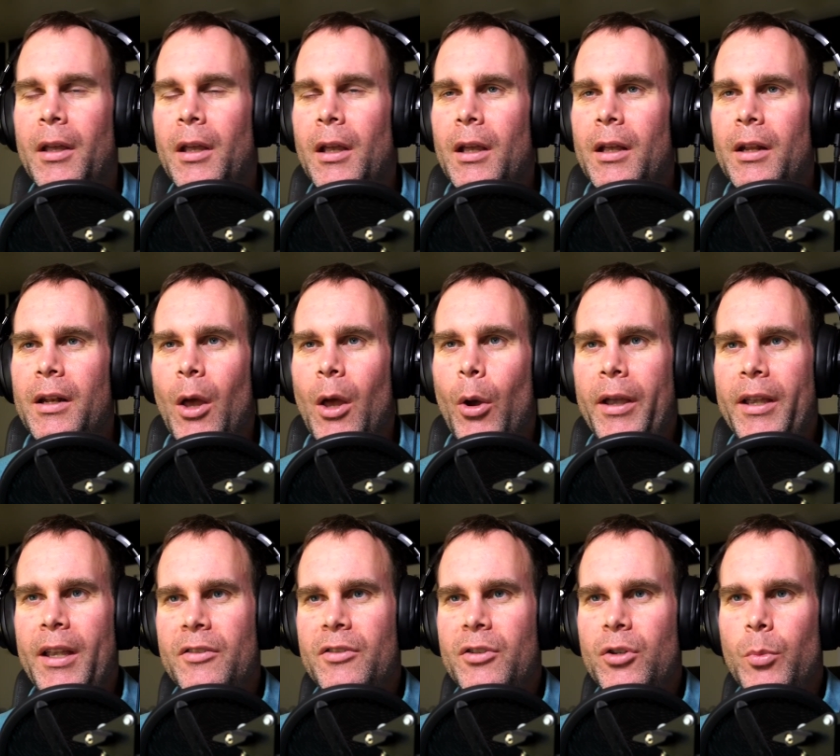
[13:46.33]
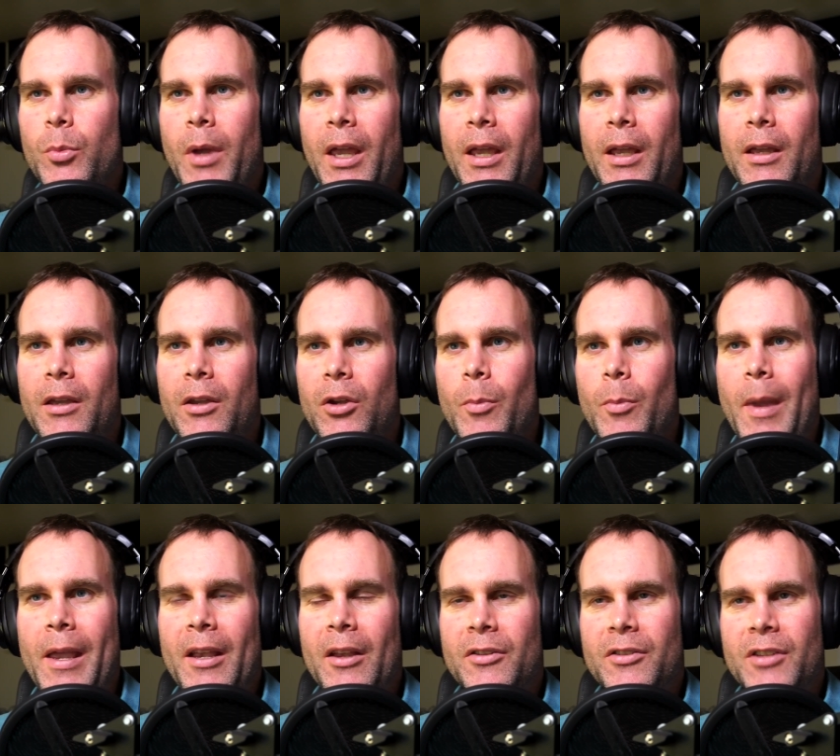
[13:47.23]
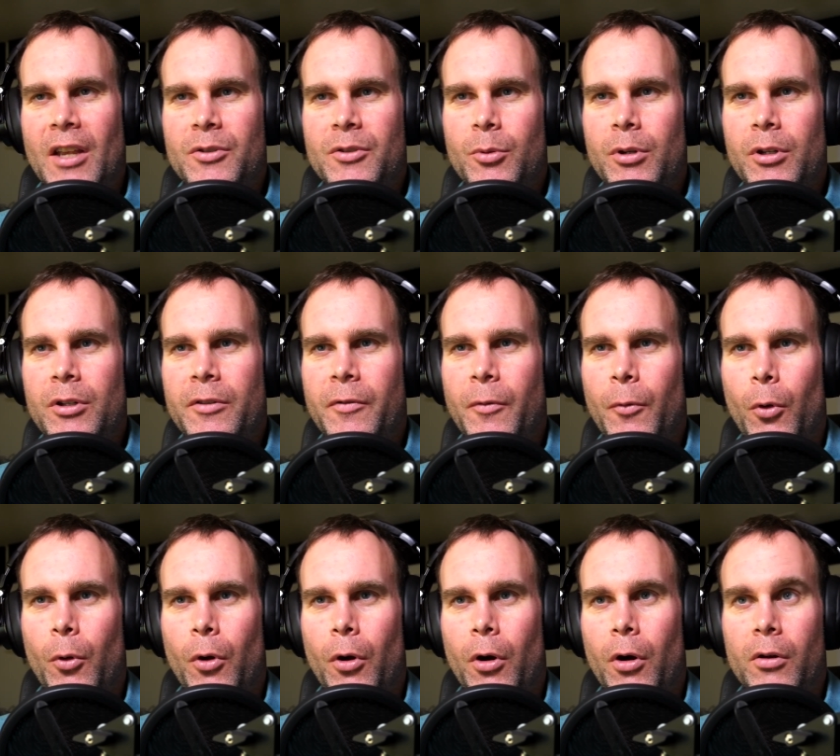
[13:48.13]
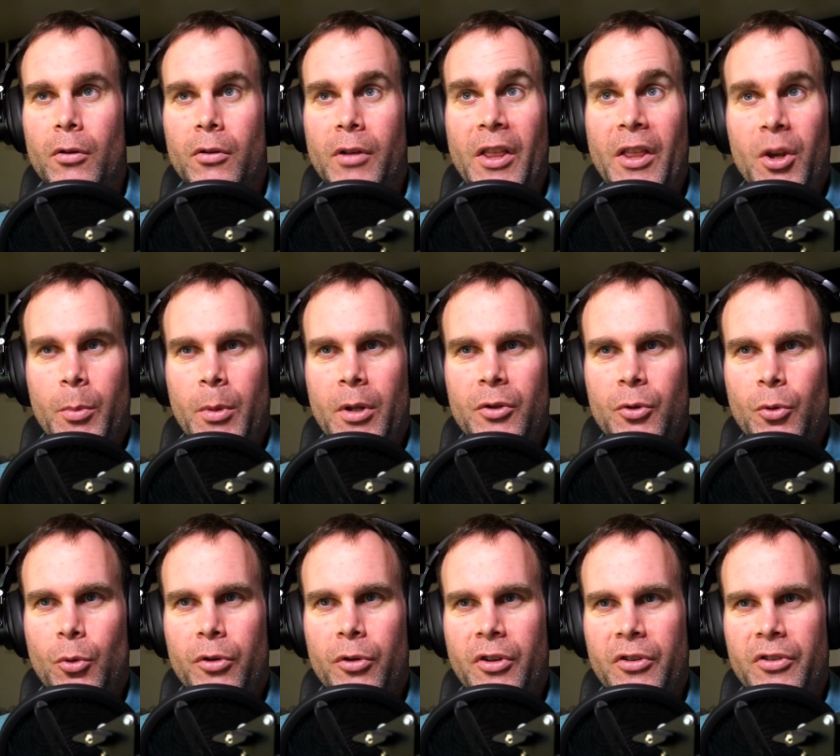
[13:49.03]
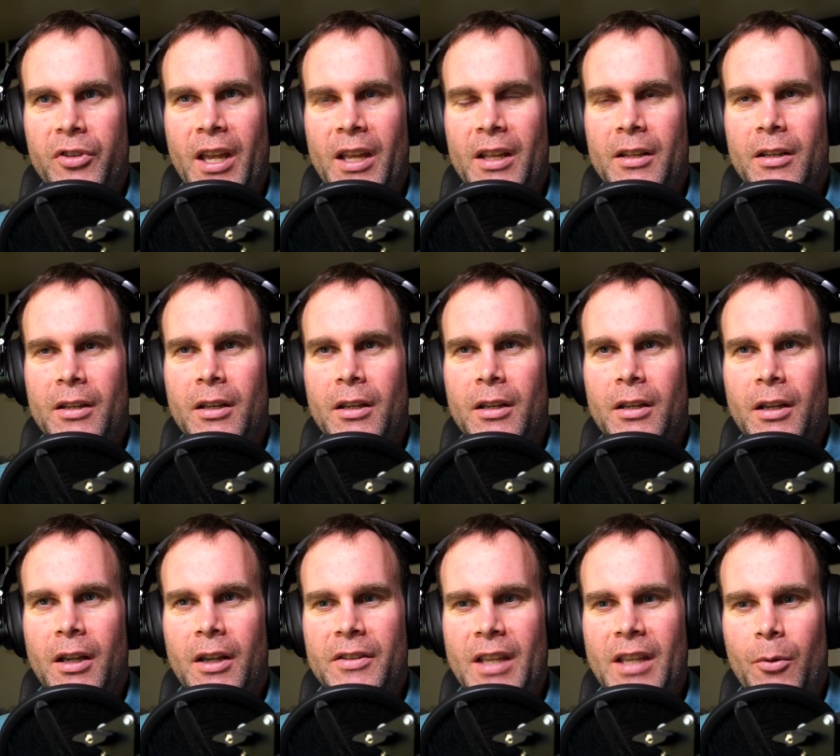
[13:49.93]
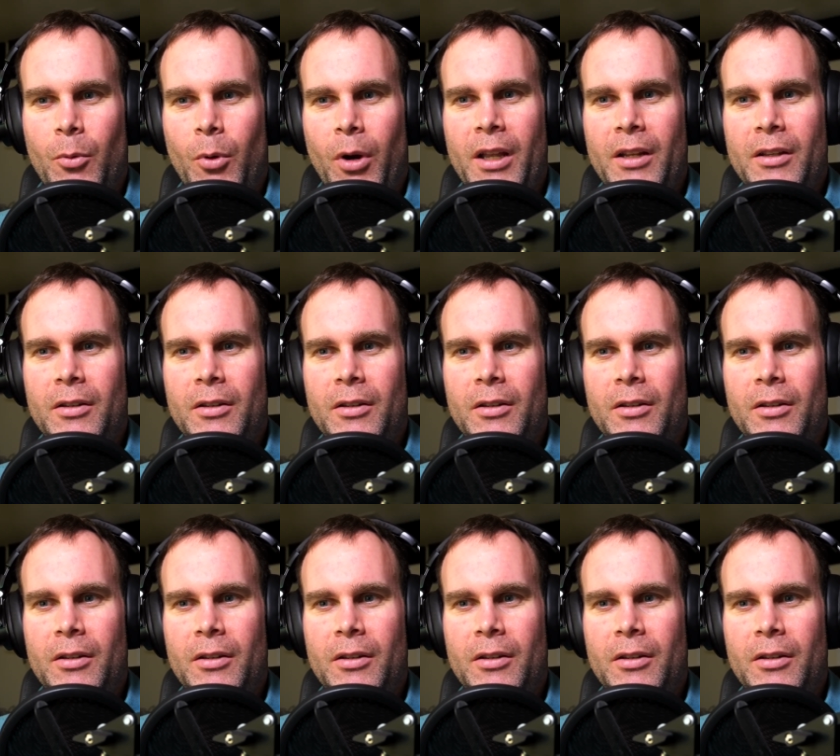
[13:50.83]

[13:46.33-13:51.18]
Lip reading: Now, I guess you make accessories for Leatherman tools. Is that right?